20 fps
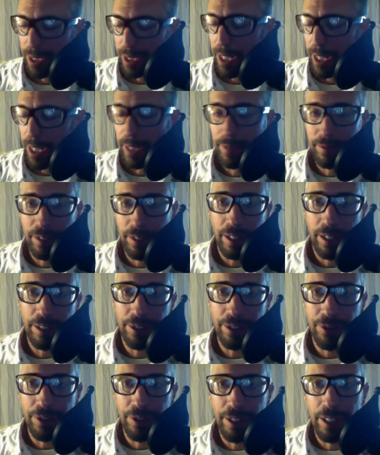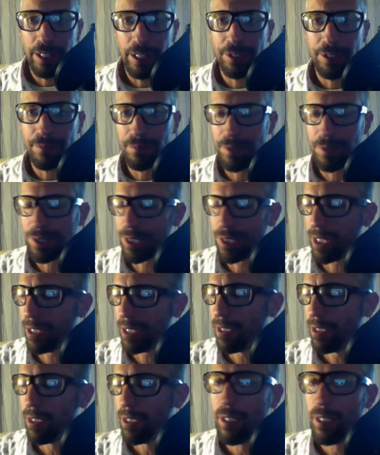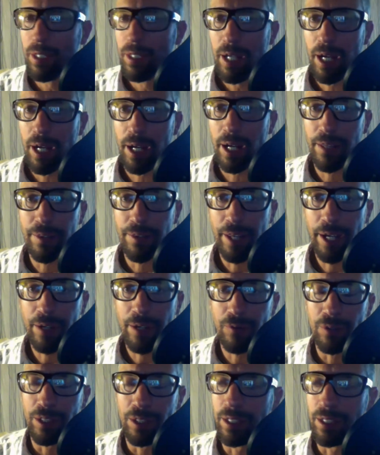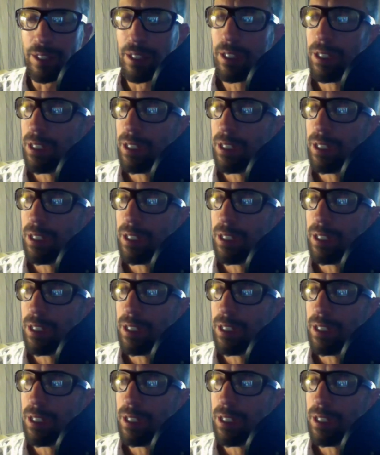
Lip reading: I agree 100% on that one.